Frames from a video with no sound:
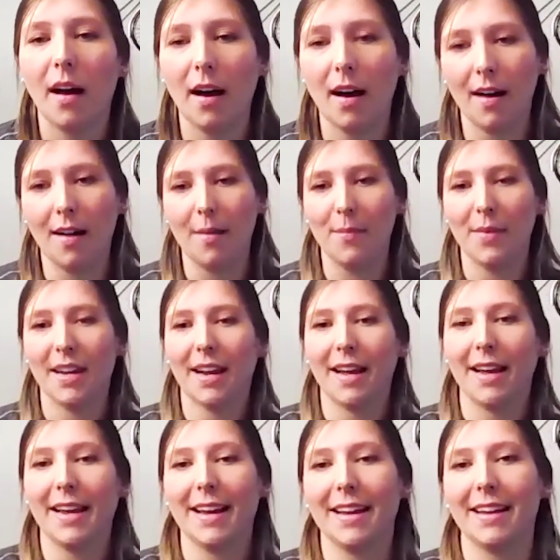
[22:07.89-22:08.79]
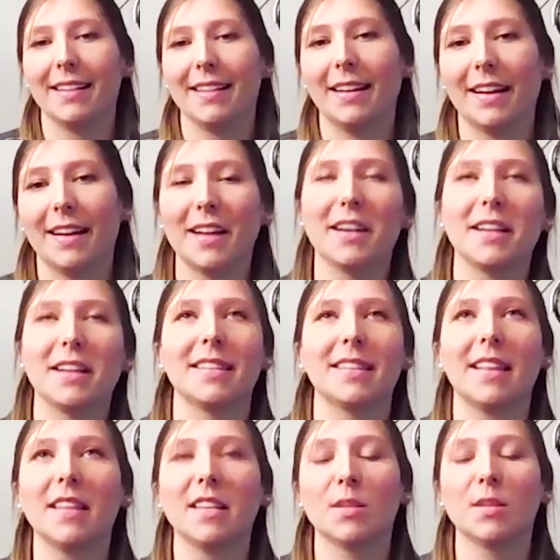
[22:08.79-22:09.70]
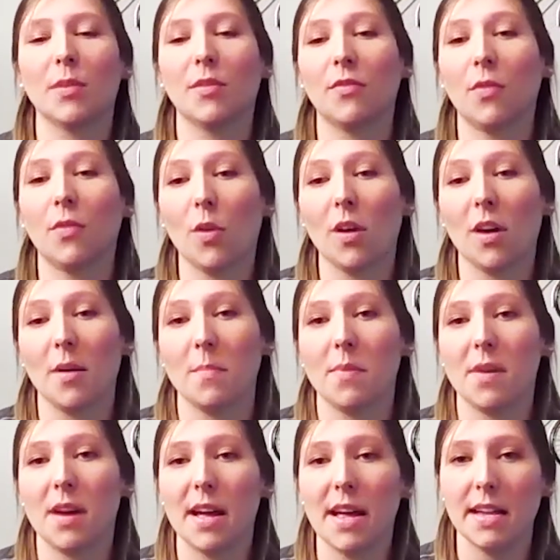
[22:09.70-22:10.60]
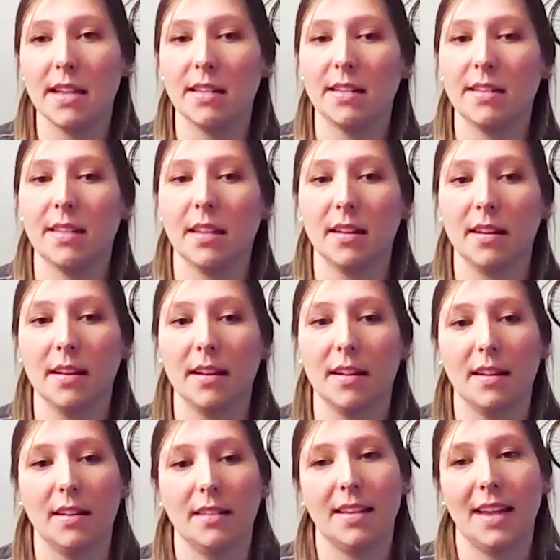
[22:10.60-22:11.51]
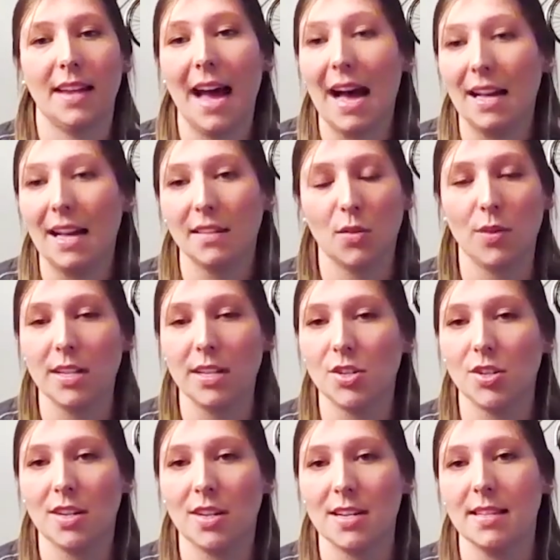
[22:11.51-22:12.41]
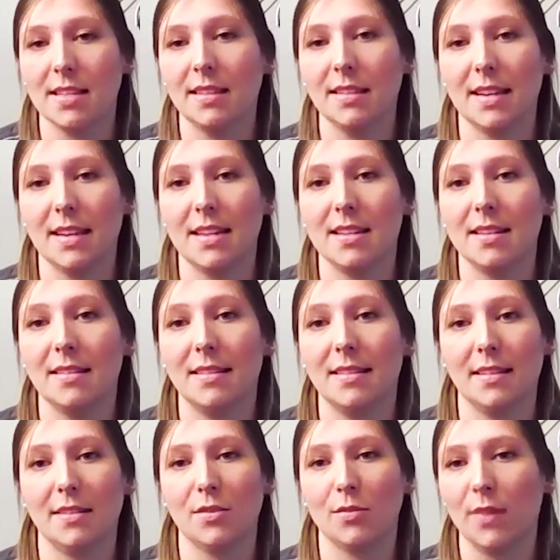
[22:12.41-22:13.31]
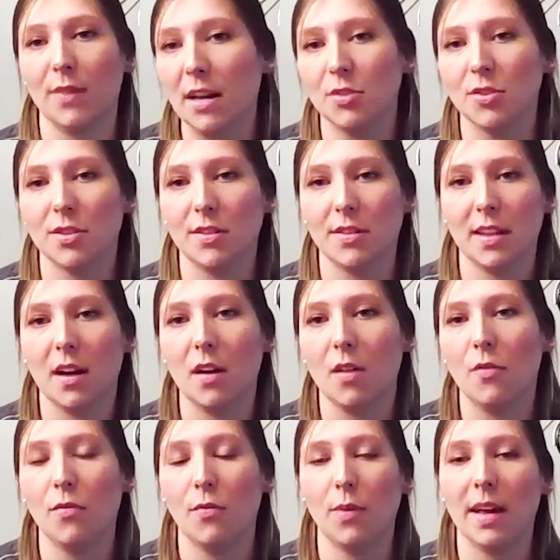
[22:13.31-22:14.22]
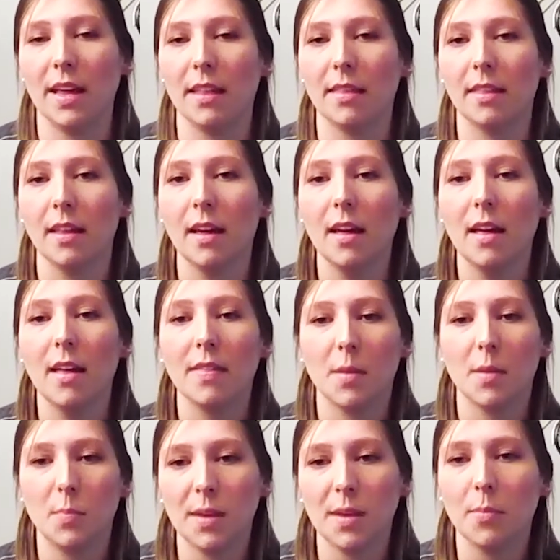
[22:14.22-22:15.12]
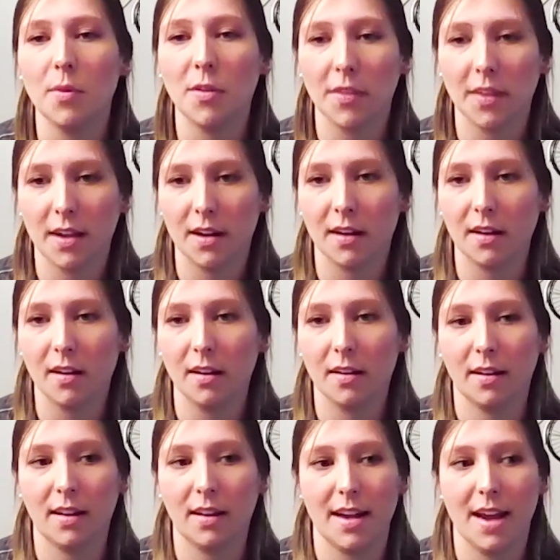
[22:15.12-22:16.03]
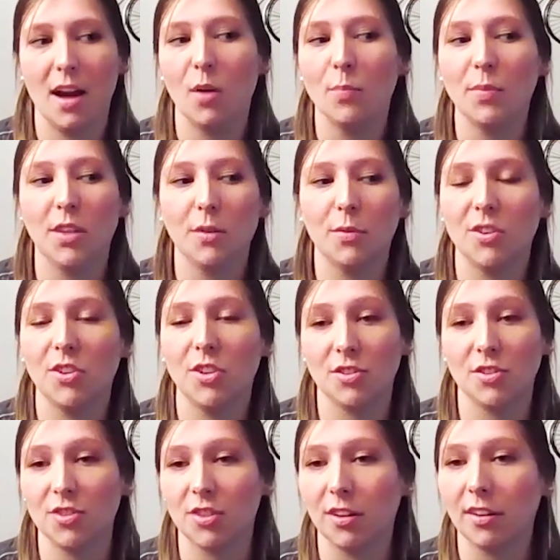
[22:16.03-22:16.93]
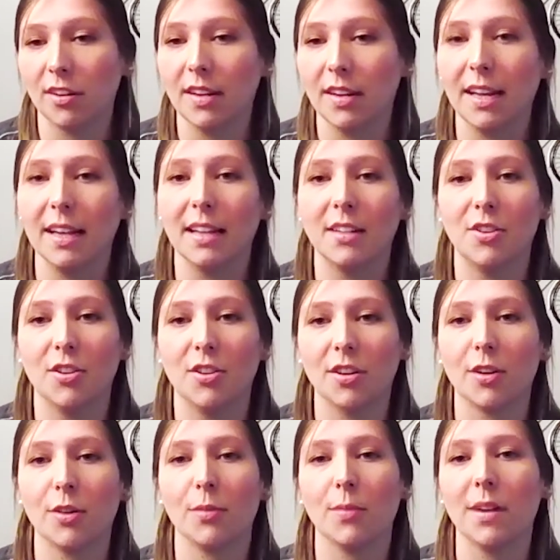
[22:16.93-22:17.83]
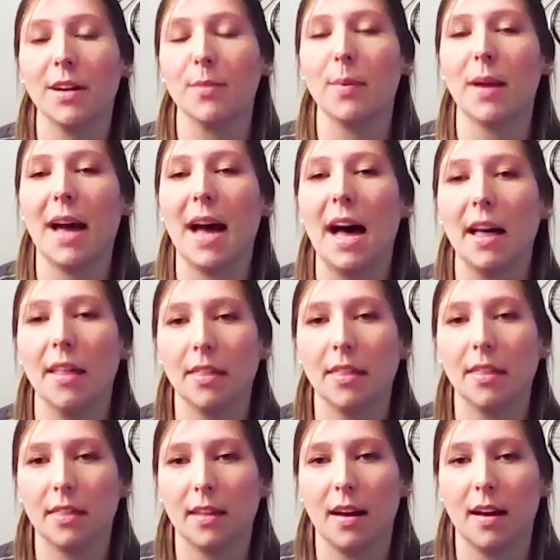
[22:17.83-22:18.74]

Um, and I had kind of said this before, but to to ask questions and to surround yourself with the people that are going to help you in your journey and your career path.